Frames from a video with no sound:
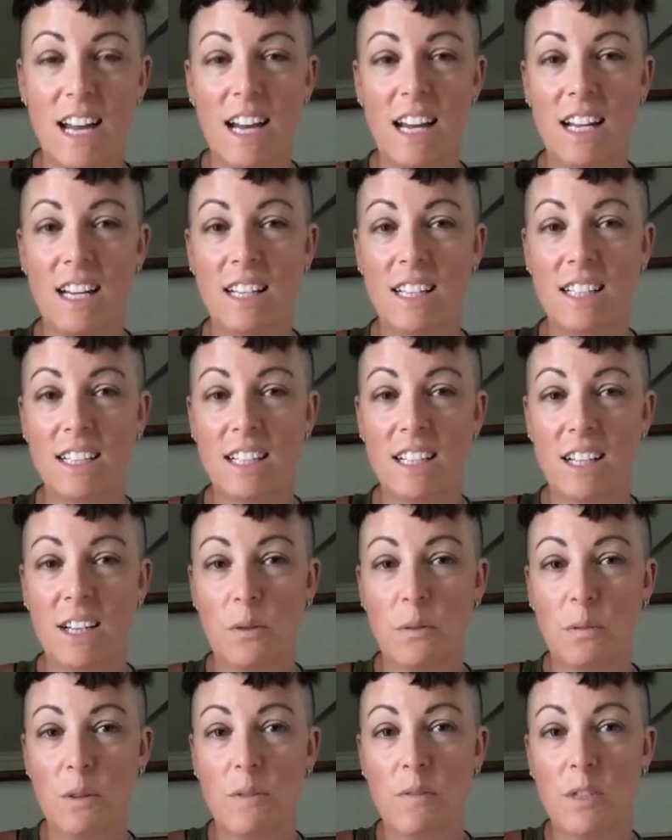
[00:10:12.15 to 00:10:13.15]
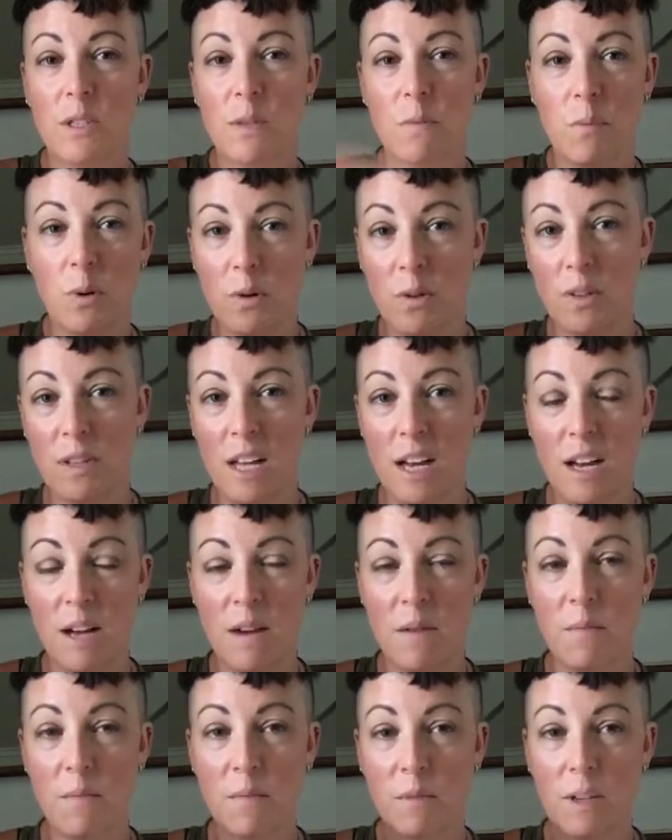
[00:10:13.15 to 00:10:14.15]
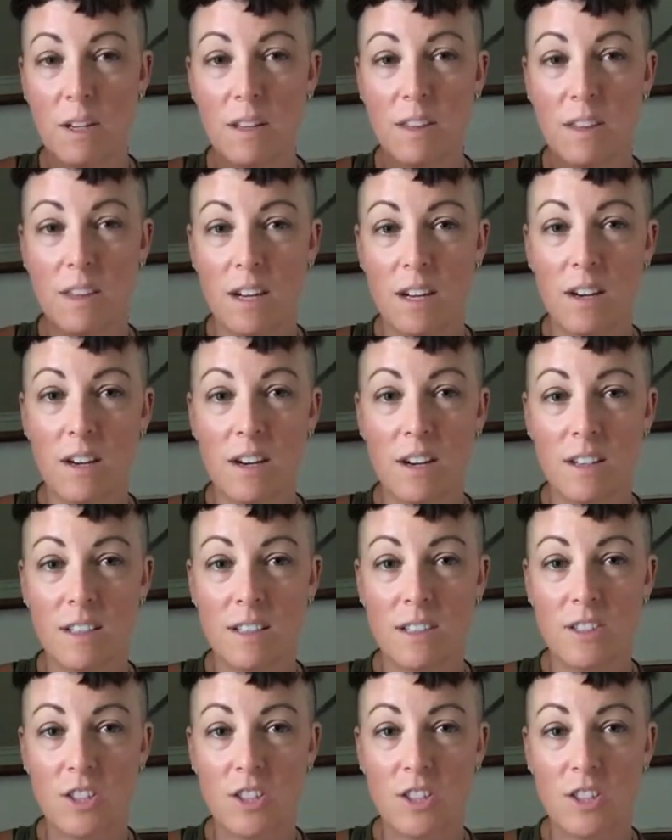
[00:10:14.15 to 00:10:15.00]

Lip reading: and we've spoiled them with their